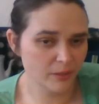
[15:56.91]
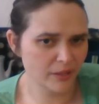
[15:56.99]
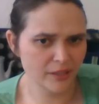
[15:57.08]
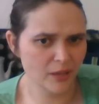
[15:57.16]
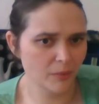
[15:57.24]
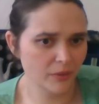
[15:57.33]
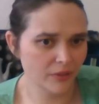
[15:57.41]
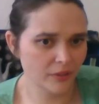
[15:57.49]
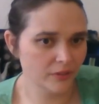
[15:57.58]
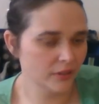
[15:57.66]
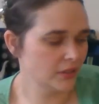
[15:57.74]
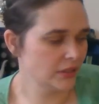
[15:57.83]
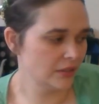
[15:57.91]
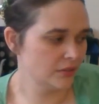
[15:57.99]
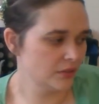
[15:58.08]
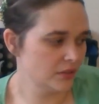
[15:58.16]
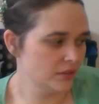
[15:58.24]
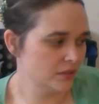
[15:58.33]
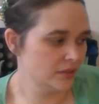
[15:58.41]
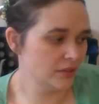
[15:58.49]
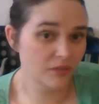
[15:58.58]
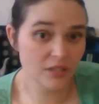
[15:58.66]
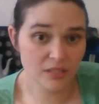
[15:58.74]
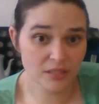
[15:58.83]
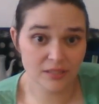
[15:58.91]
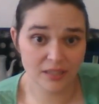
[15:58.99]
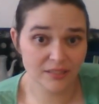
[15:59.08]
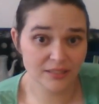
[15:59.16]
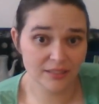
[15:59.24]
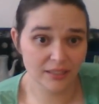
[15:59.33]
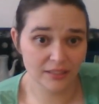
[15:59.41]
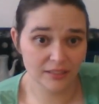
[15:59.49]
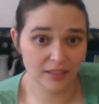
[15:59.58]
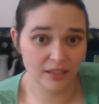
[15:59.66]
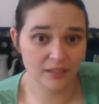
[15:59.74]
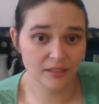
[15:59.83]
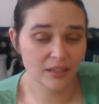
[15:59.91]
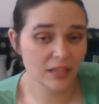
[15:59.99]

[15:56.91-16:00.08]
but they come with other accessories and stuff. This is 19.99.